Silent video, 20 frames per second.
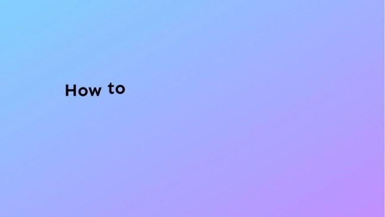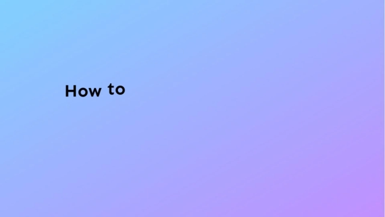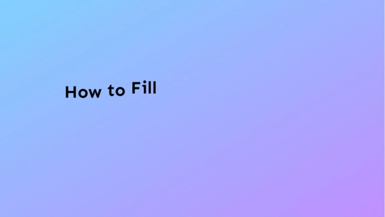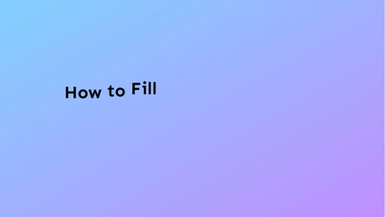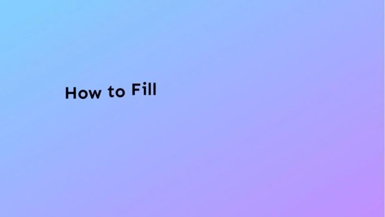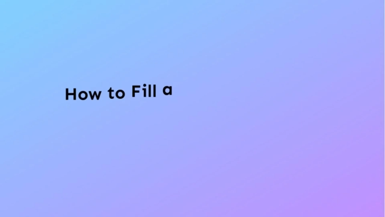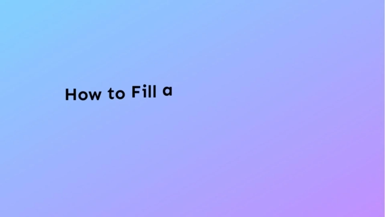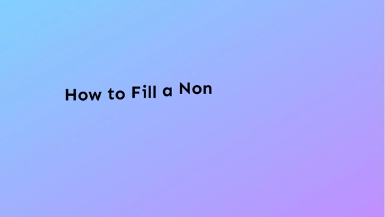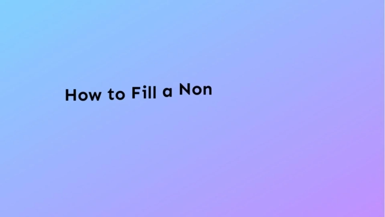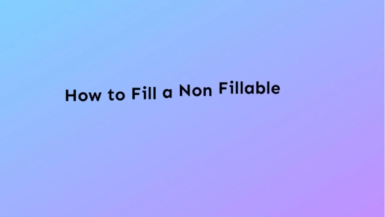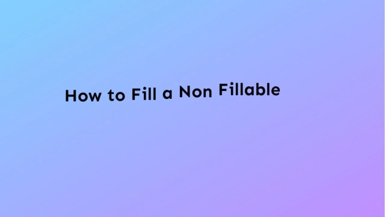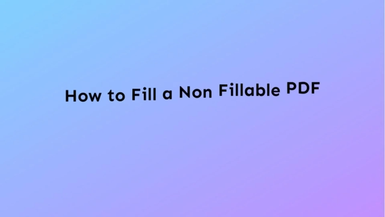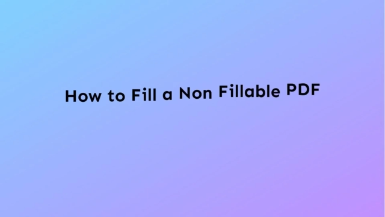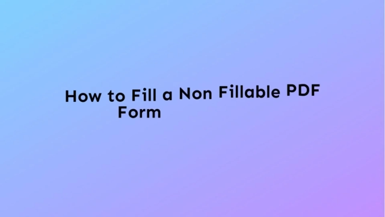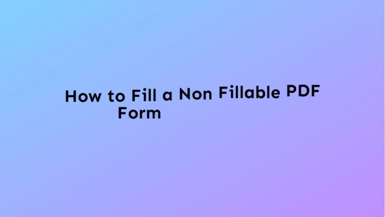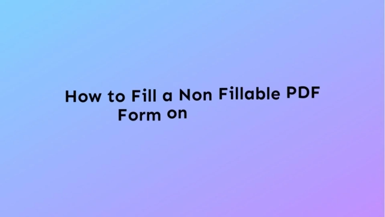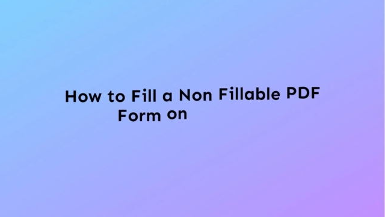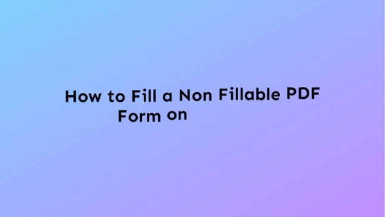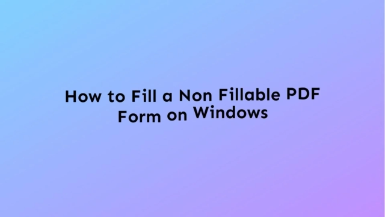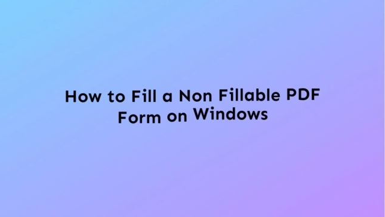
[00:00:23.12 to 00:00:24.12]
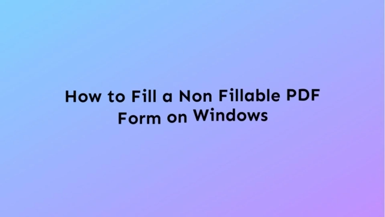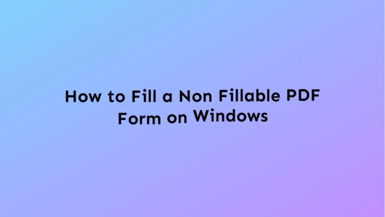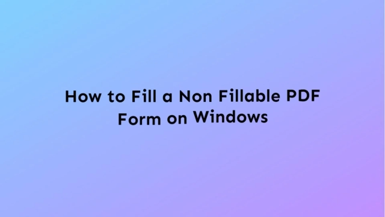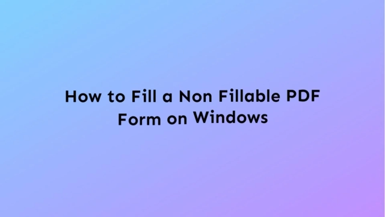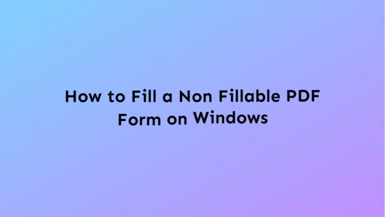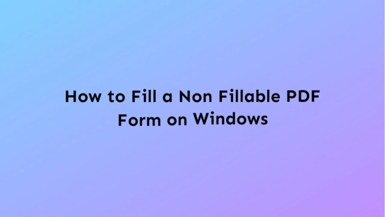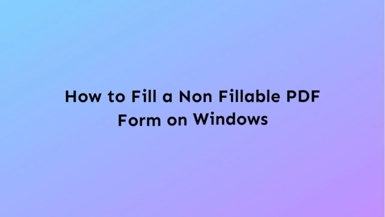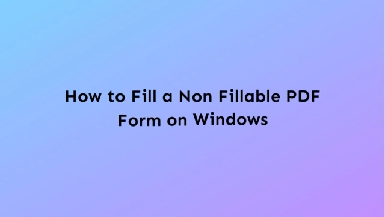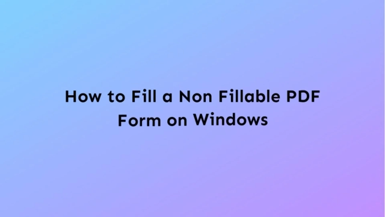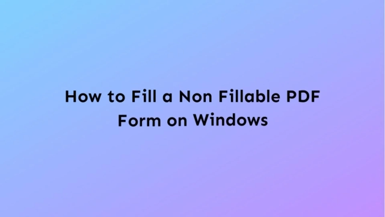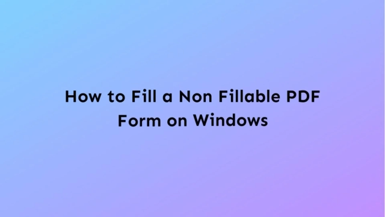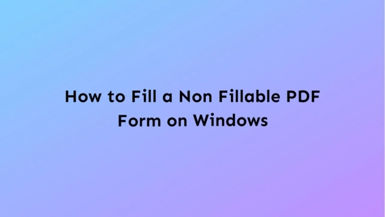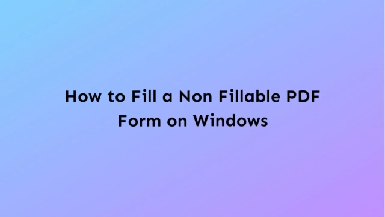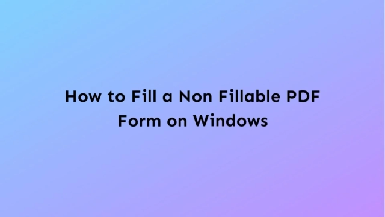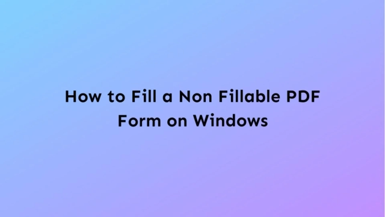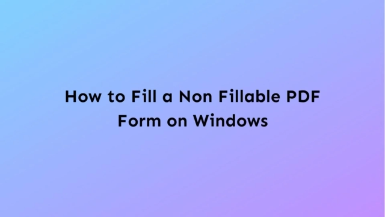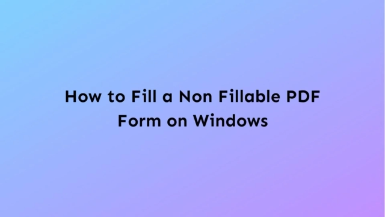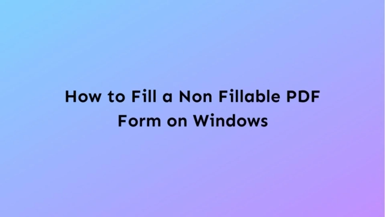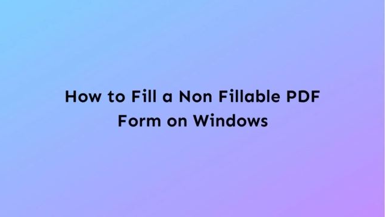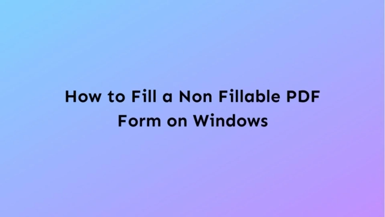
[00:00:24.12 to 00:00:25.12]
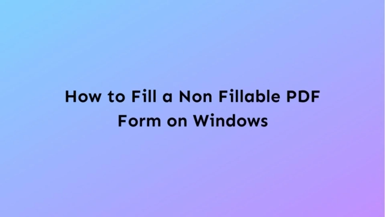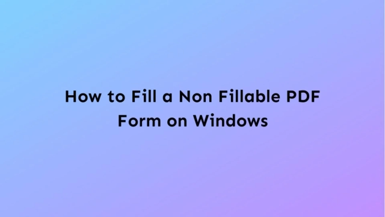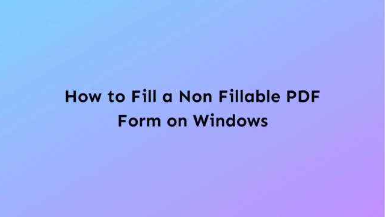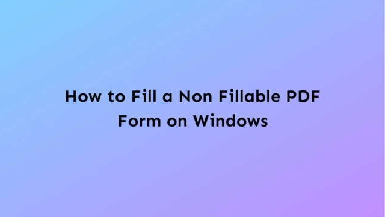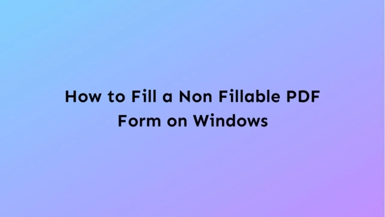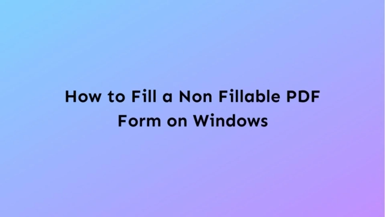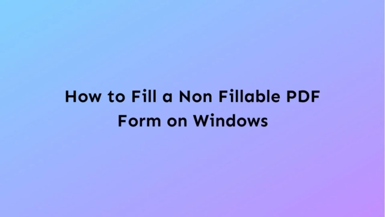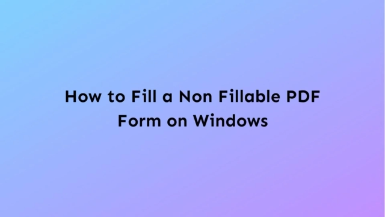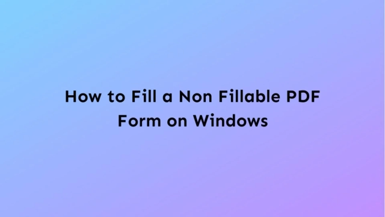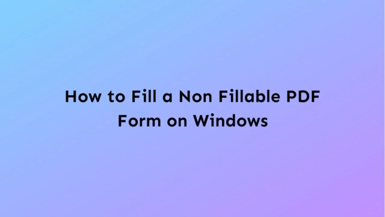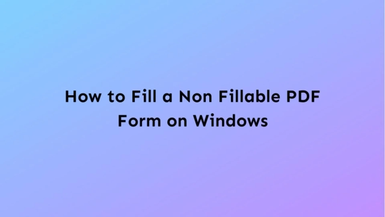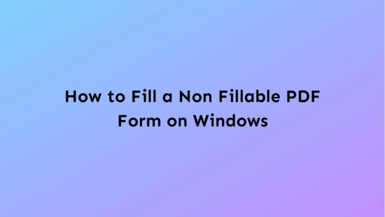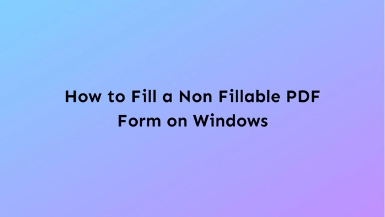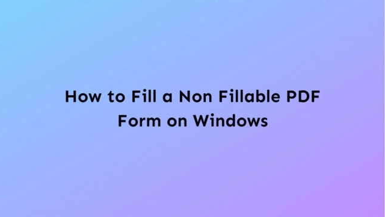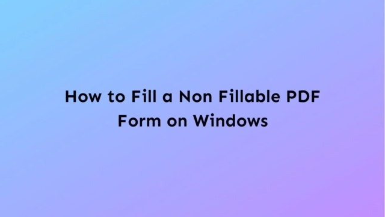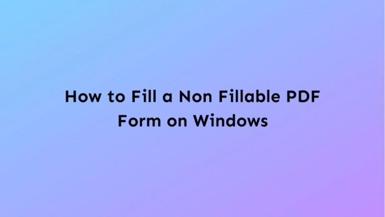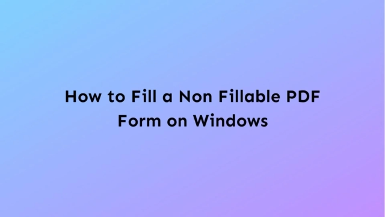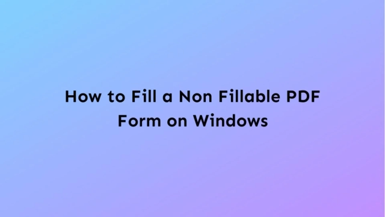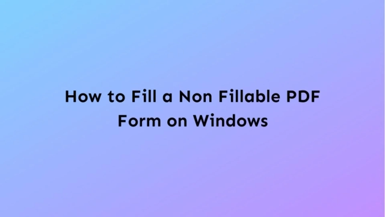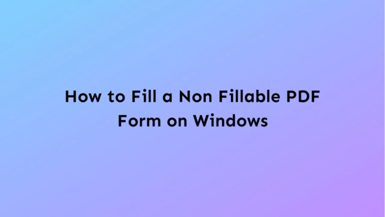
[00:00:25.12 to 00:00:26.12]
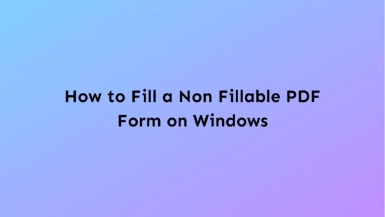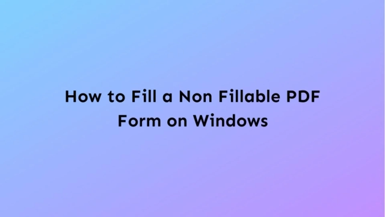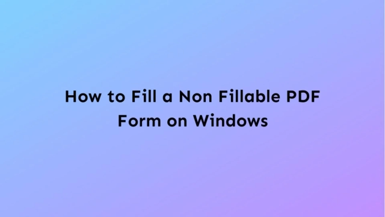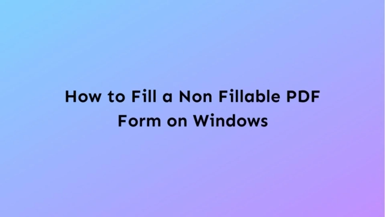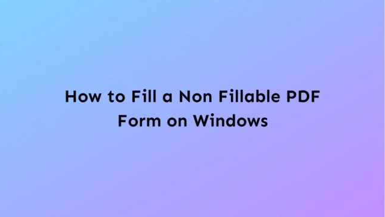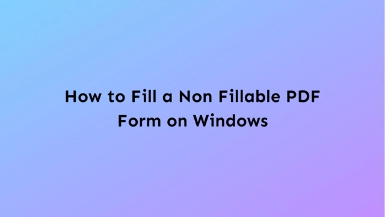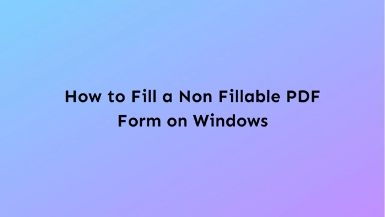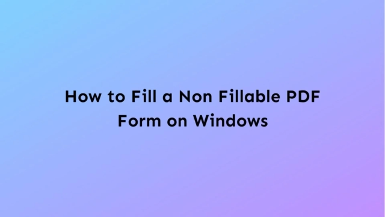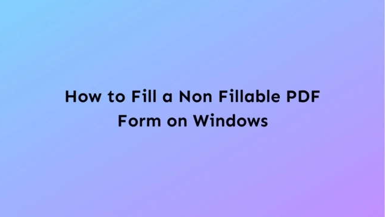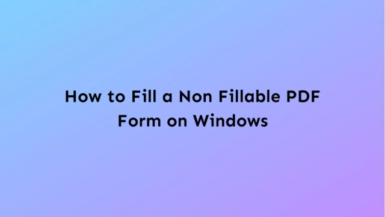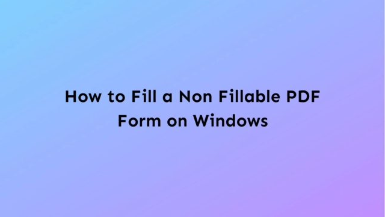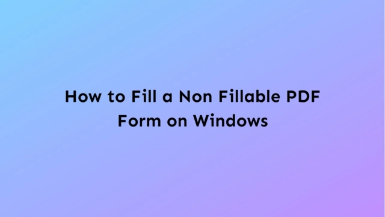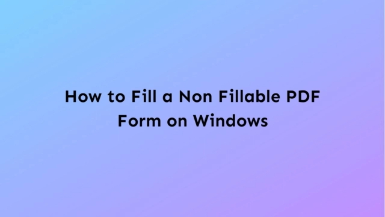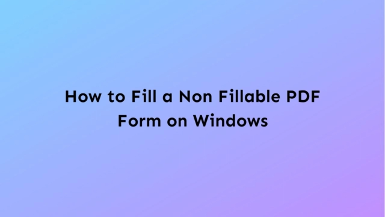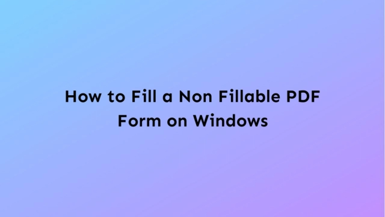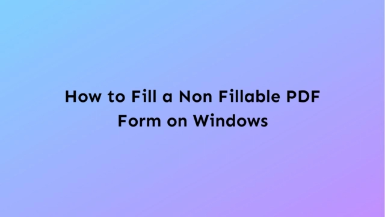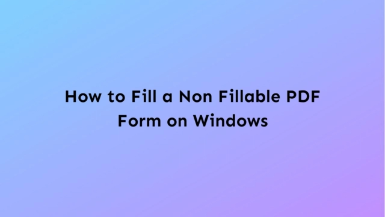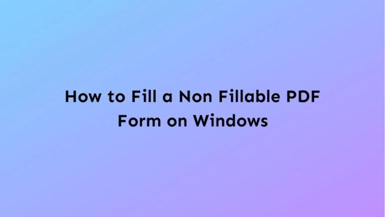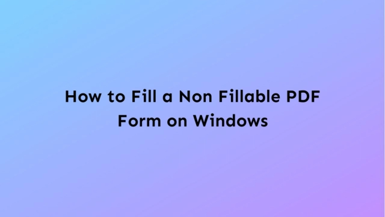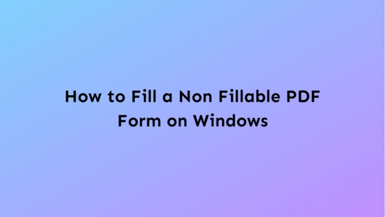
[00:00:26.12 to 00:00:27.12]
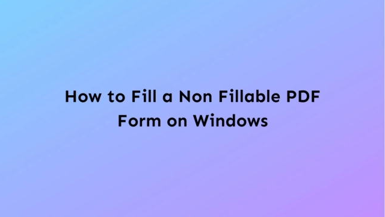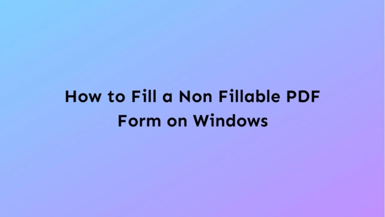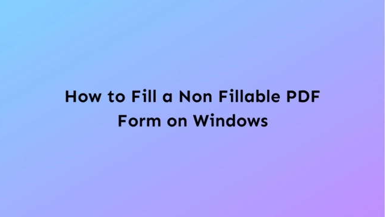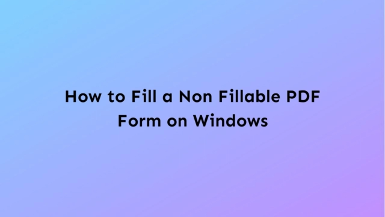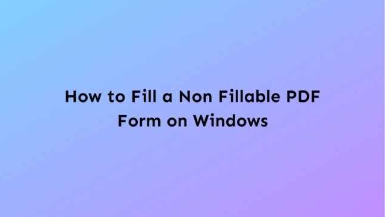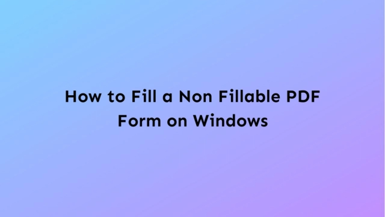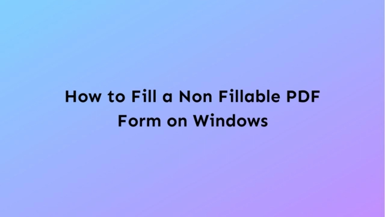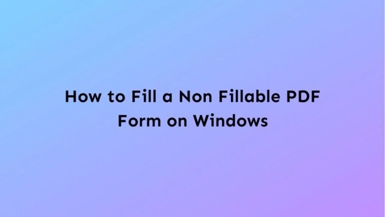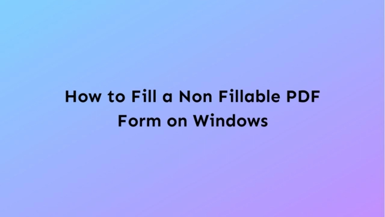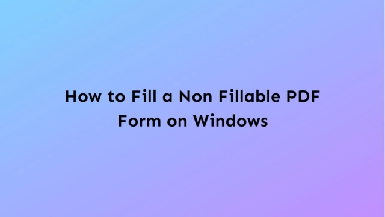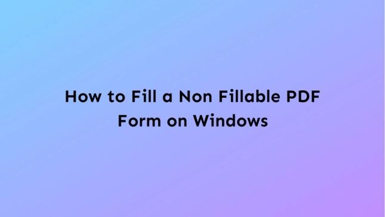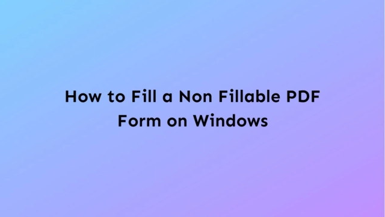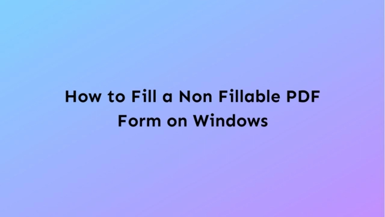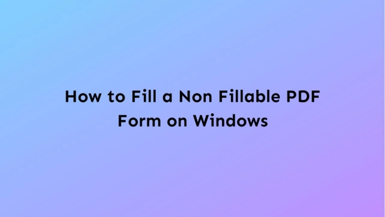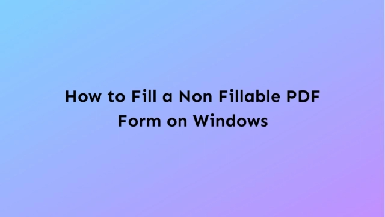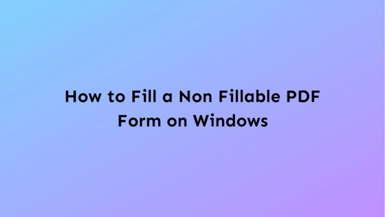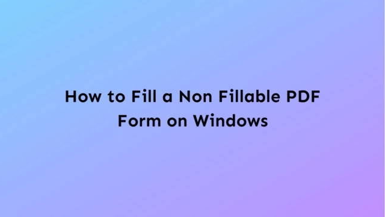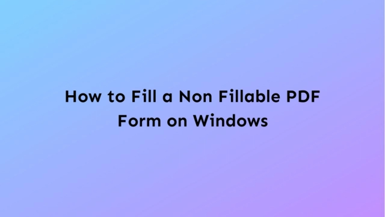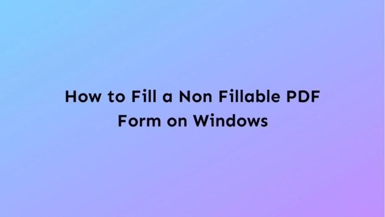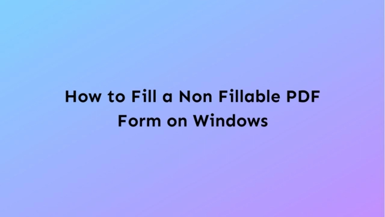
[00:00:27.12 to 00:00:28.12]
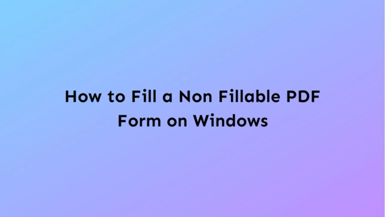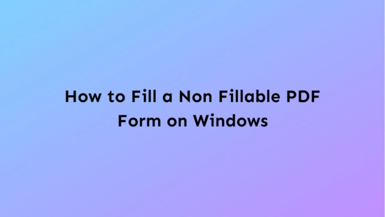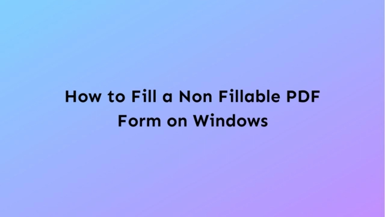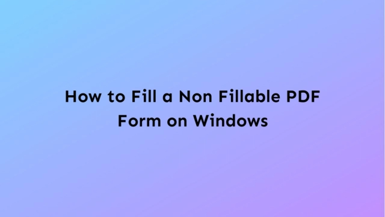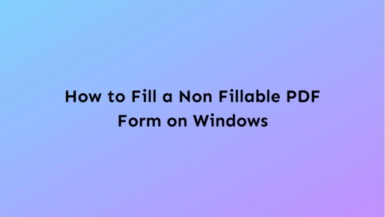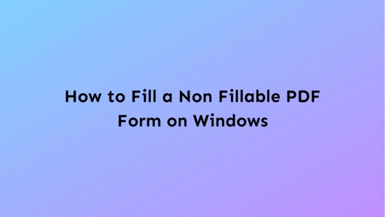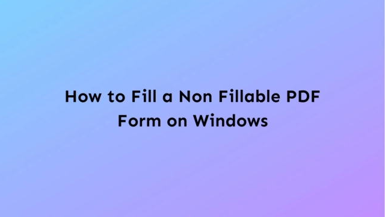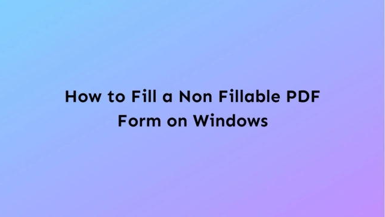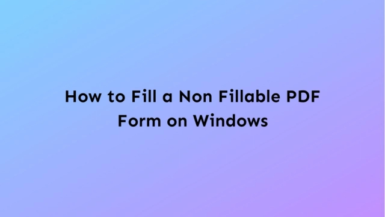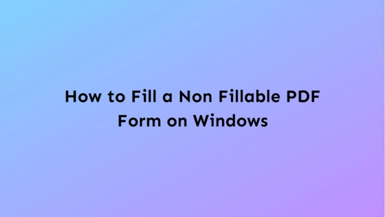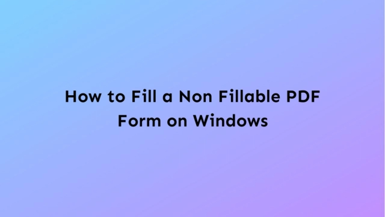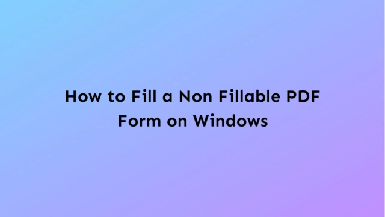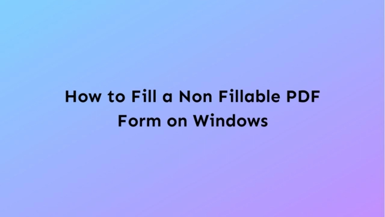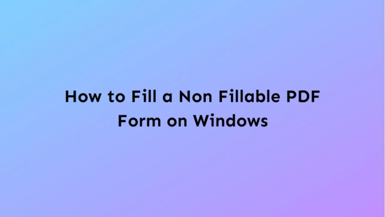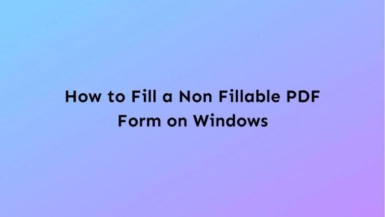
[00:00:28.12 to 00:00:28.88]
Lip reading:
[unreadable: no face in view]